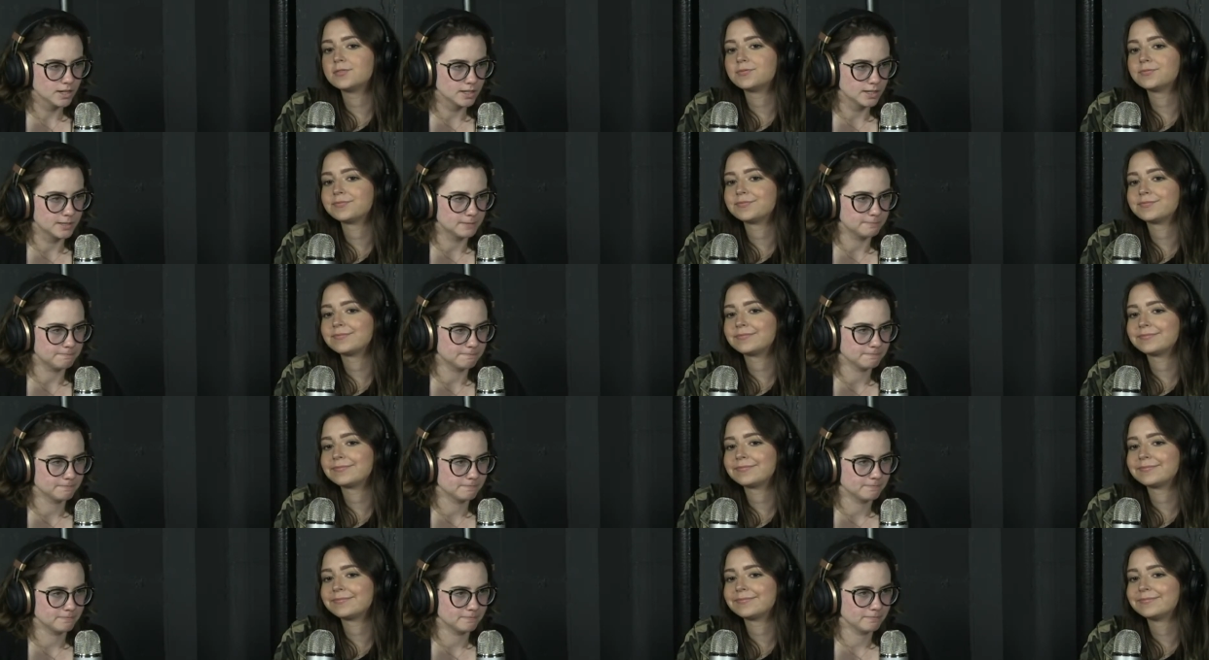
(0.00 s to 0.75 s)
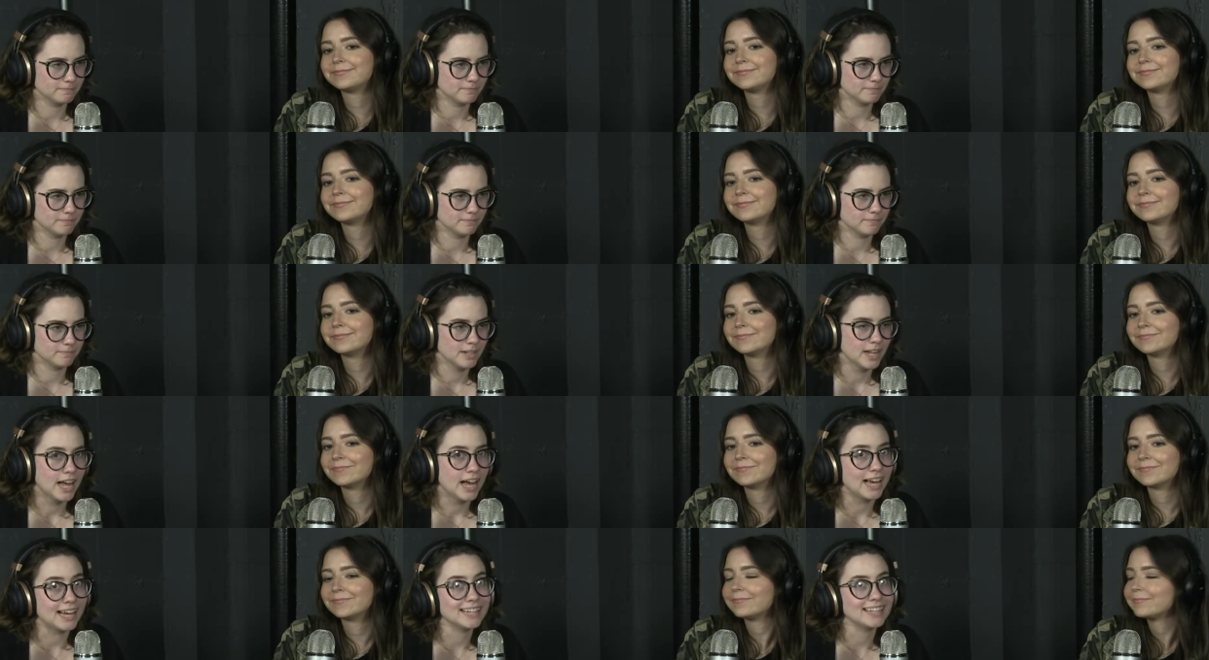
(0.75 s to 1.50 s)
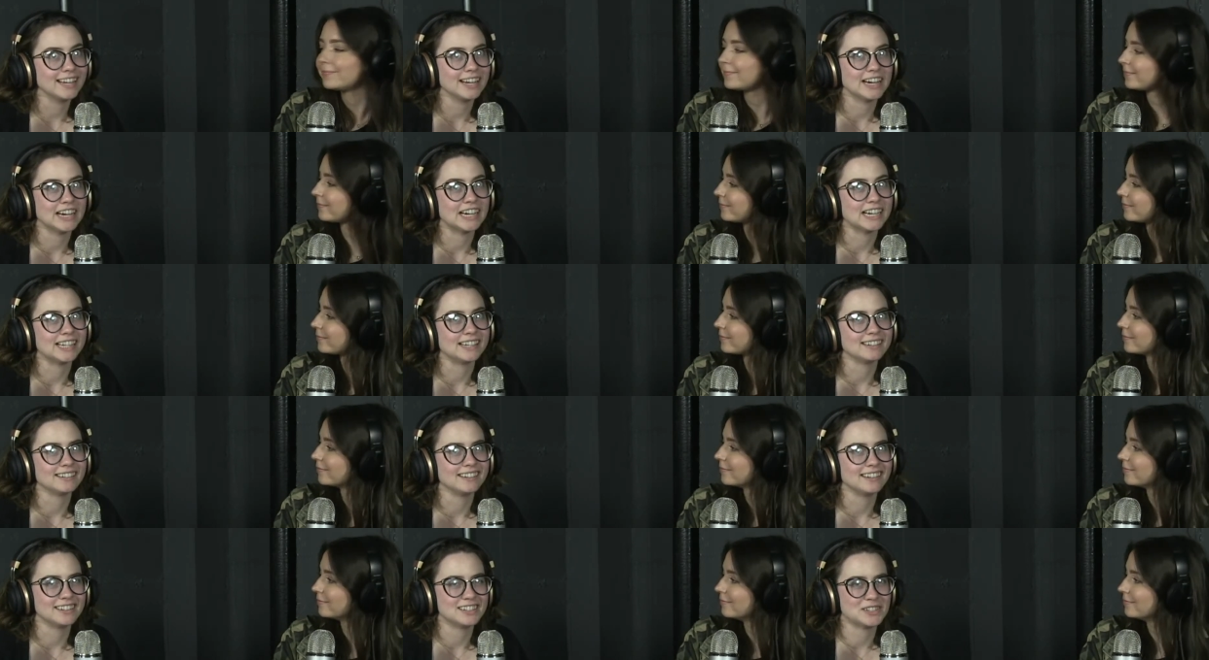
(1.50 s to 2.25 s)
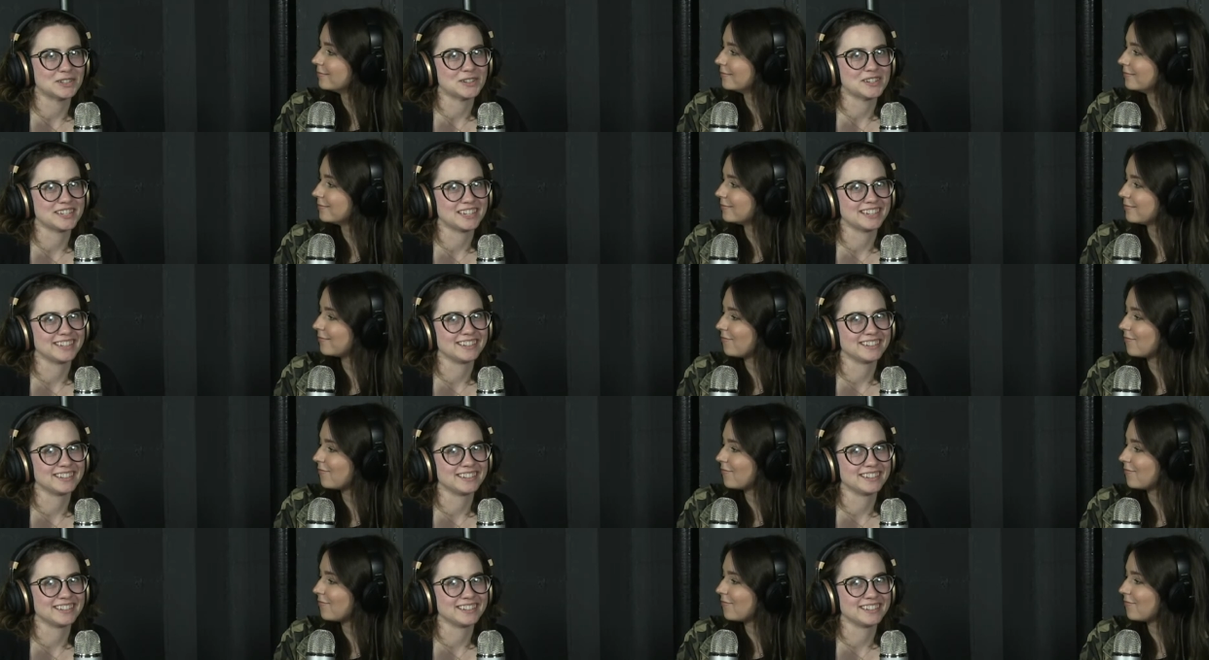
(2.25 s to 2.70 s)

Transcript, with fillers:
Speaker 1: Um, hi, Karen and Georgia.